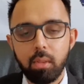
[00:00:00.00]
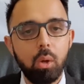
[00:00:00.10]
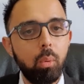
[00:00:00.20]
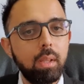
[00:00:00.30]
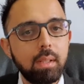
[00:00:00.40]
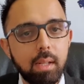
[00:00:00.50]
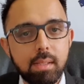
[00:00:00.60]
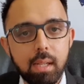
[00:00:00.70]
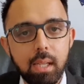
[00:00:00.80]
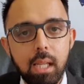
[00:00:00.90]
Whether that's
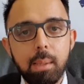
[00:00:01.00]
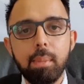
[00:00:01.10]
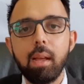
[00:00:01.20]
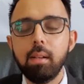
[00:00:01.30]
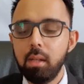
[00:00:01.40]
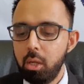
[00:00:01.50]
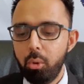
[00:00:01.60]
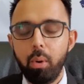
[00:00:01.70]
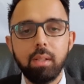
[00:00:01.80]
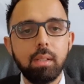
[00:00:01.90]
an email,
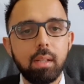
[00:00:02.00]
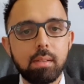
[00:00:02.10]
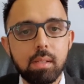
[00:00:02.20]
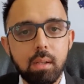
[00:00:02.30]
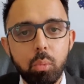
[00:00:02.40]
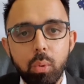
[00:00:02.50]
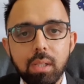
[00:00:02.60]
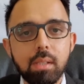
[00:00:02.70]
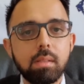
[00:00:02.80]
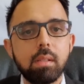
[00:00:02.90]
whether that's
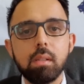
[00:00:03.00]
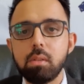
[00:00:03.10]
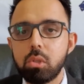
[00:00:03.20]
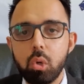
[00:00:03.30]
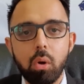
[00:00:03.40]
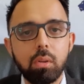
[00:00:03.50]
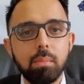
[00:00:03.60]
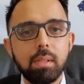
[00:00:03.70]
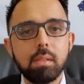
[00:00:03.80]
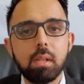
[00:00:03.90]
witnesses,
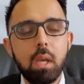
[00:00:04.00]
documents,